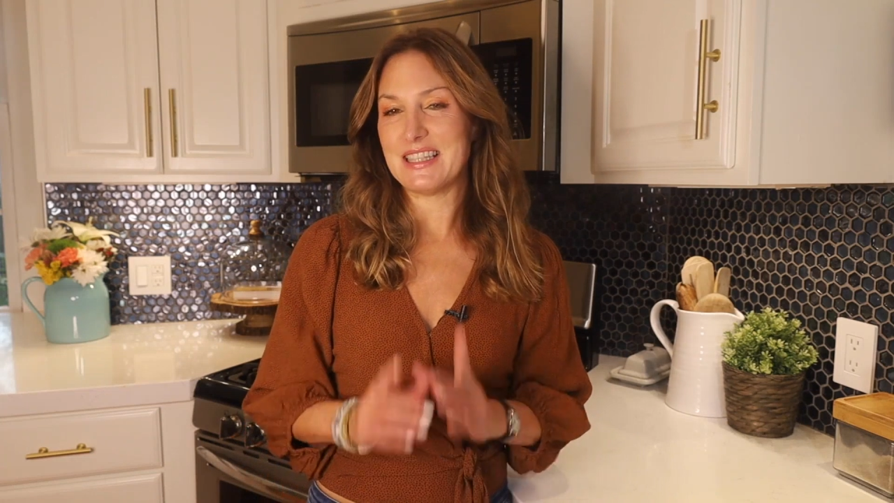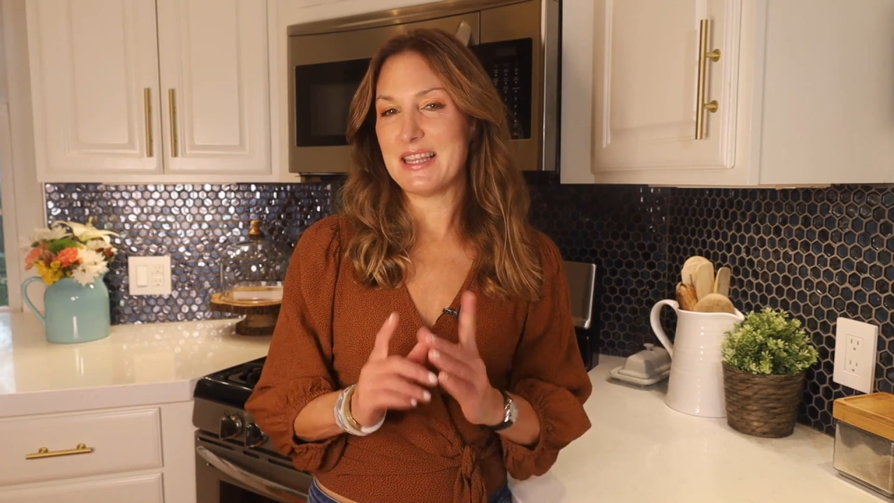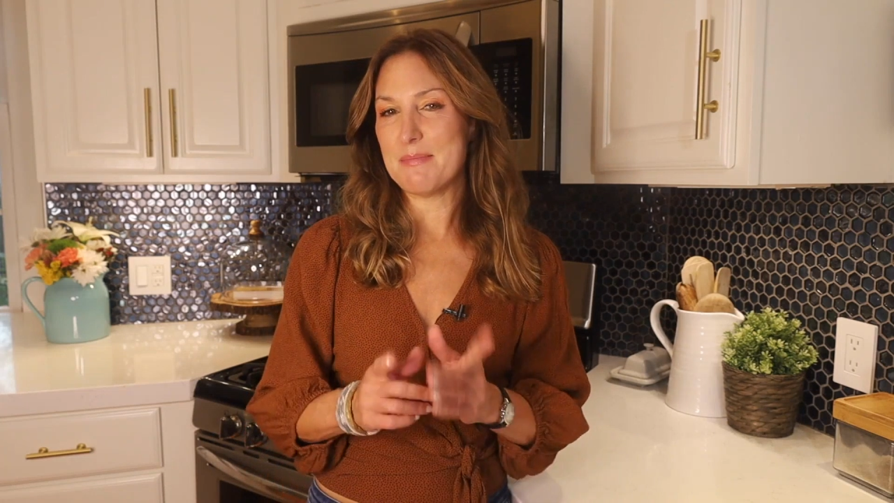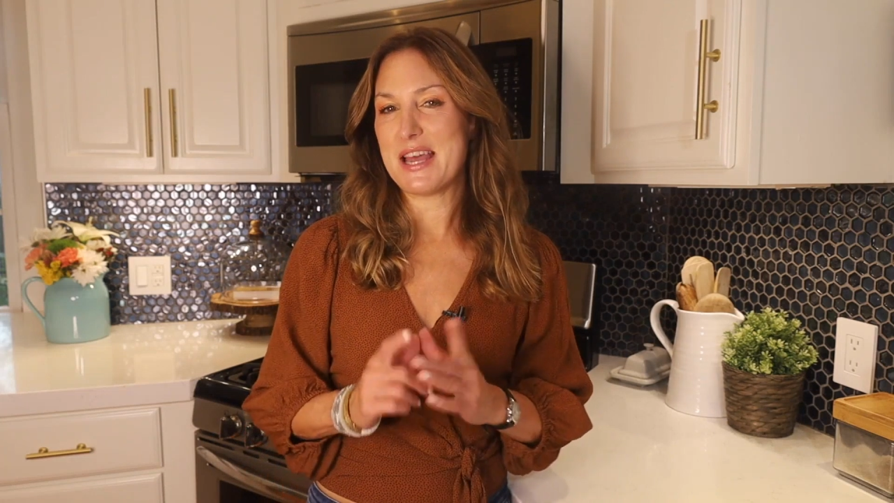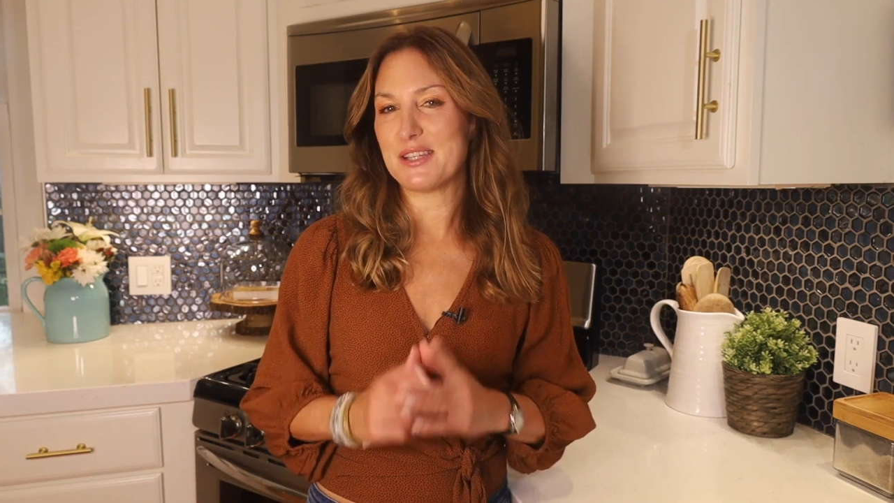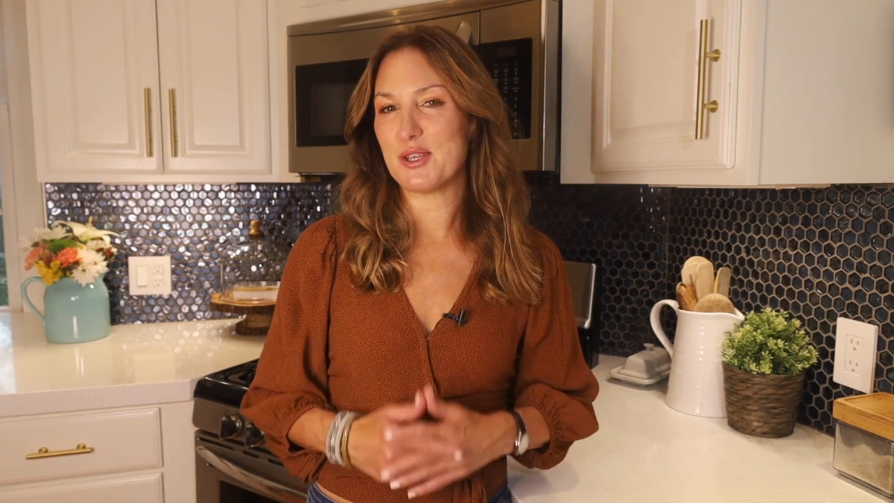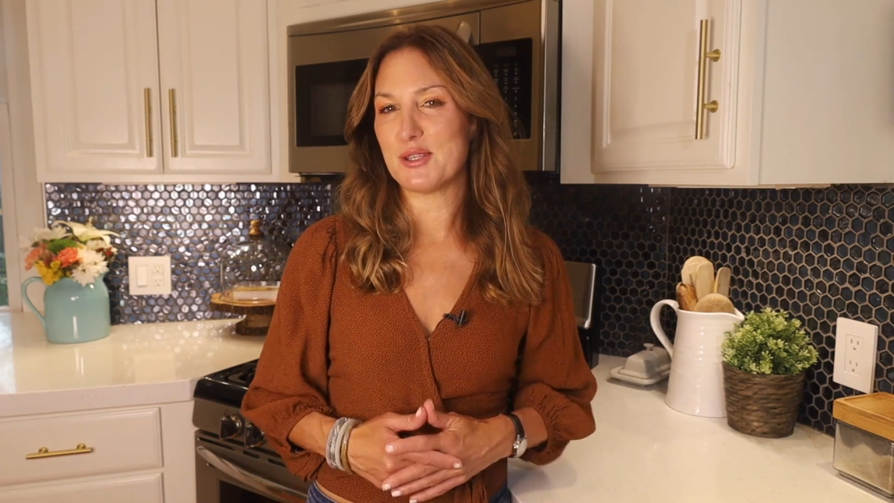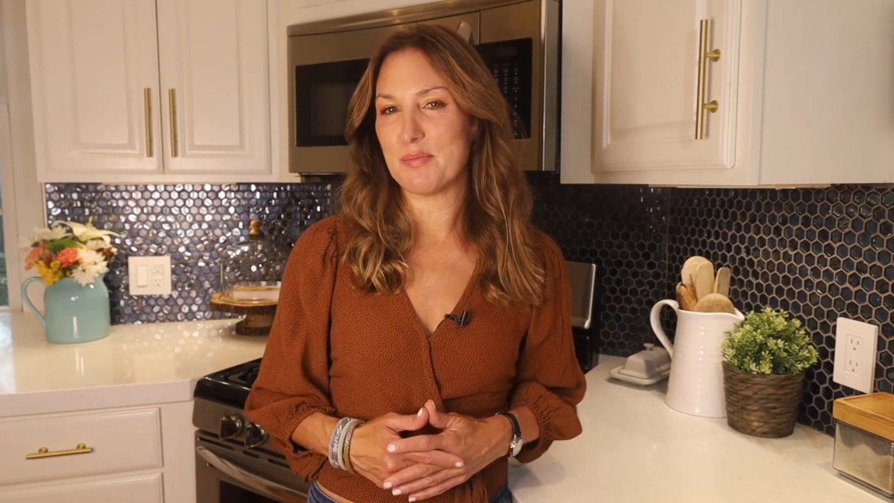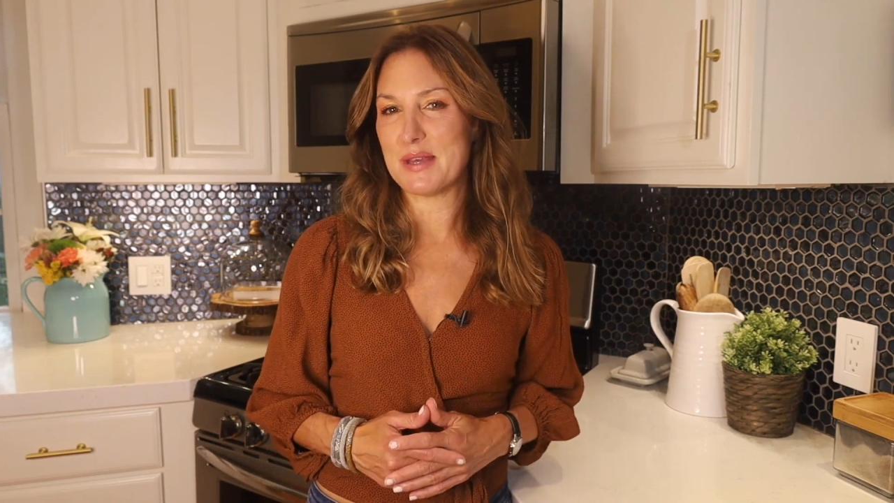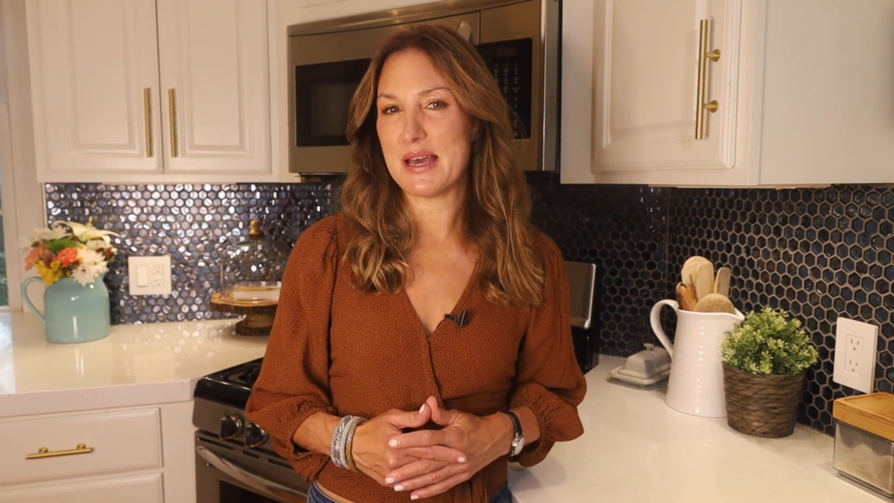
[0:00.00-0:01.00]
Let me ask you
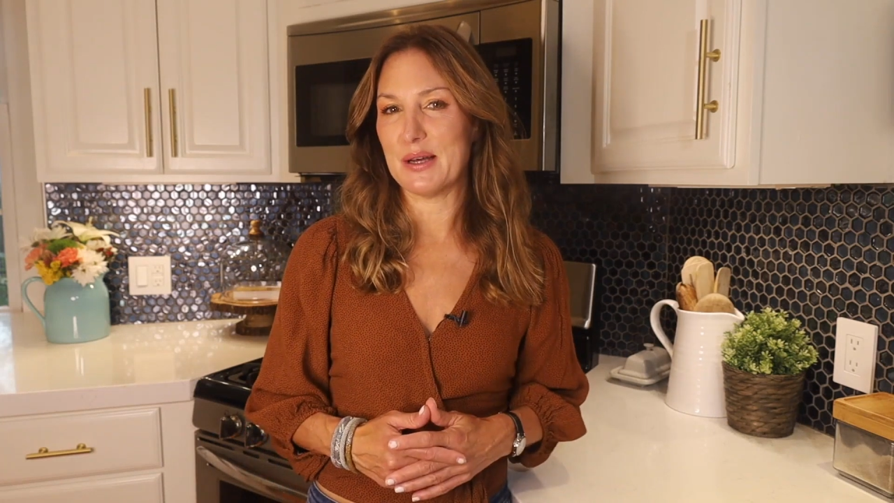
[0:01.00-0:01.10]
something